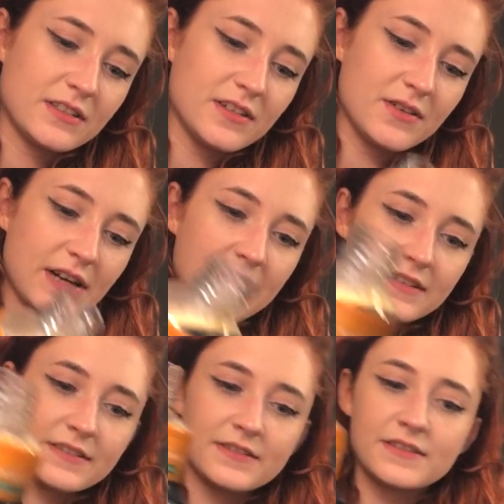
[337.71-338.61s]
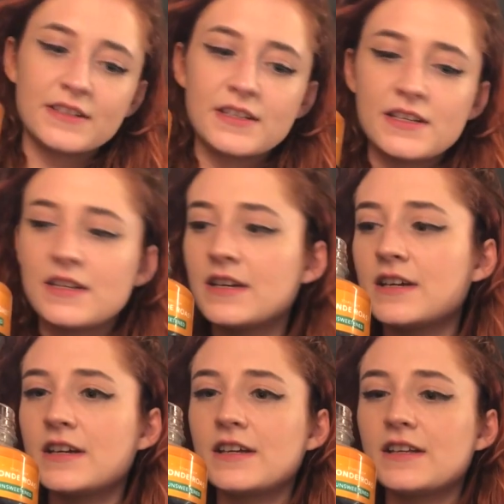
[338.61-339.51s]
Okay.
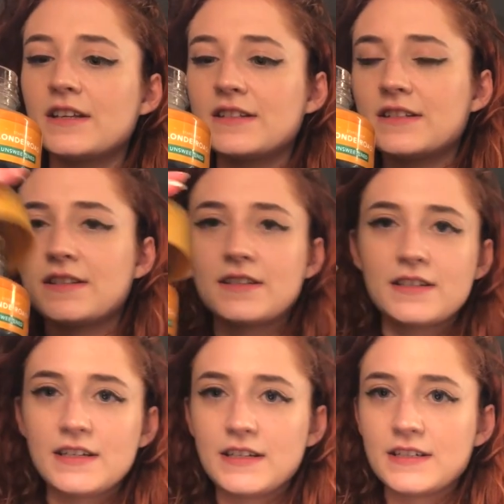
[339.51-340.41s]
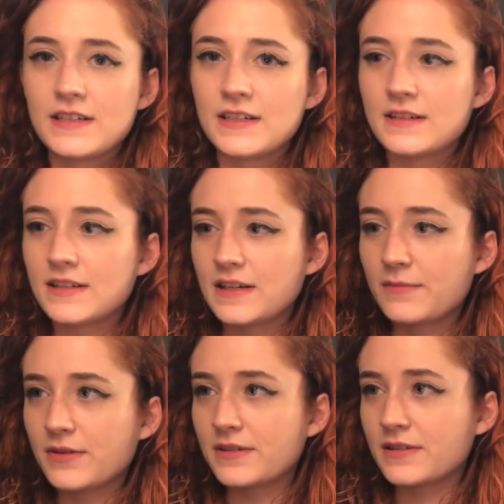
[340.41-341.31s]
This is a teeny, teeny, tiny
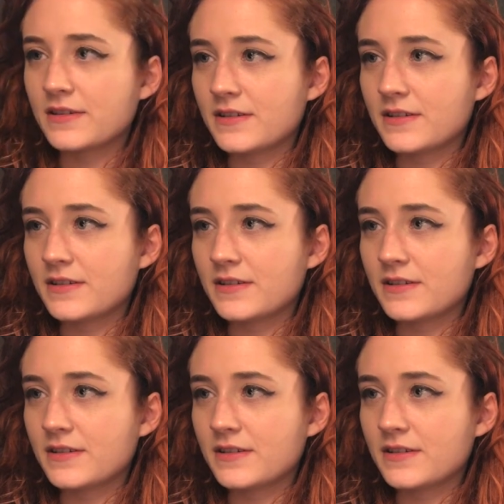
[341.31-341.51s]
butt.